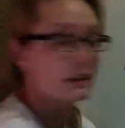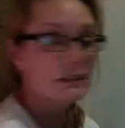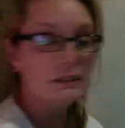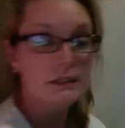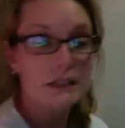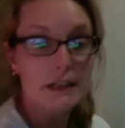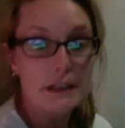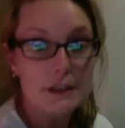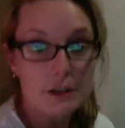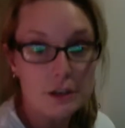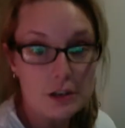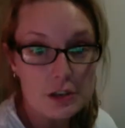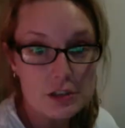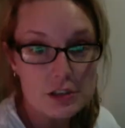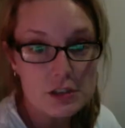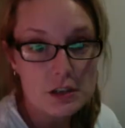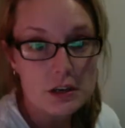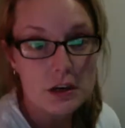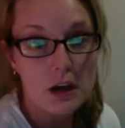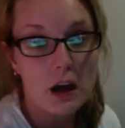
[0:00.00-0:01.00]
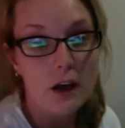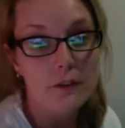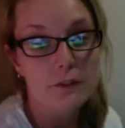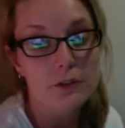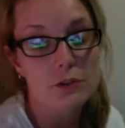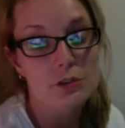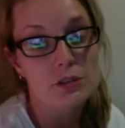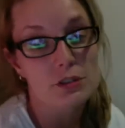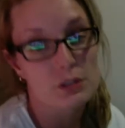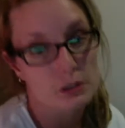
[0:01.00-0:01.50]
liters of
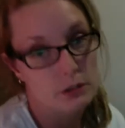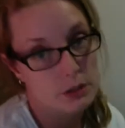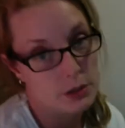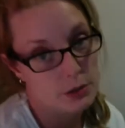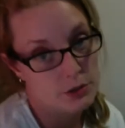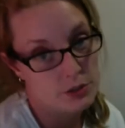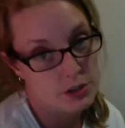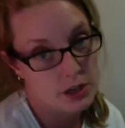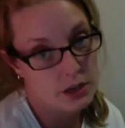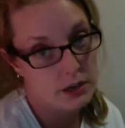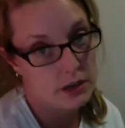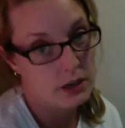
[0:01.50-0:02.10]
your solution